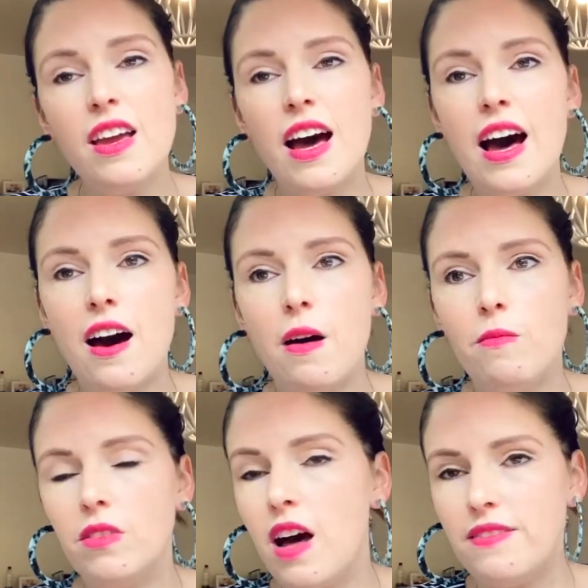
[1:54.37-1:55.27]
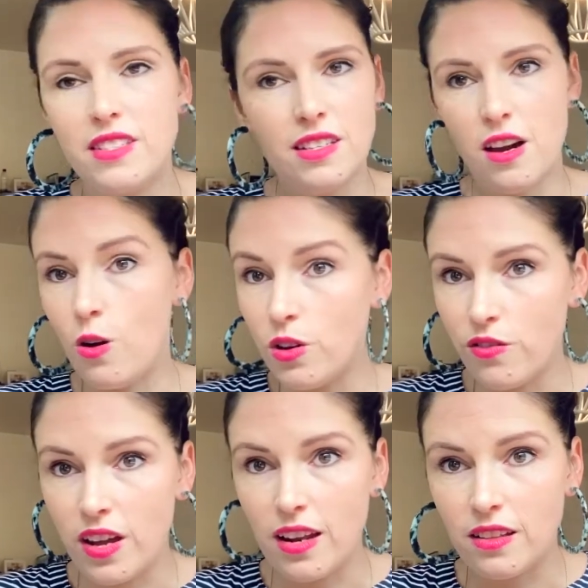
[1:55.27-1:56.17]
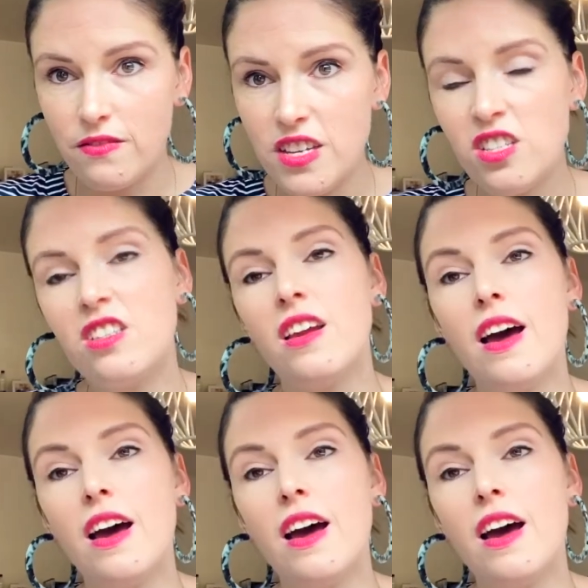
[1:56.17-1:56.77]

Um, live's a whole different kettle of fish.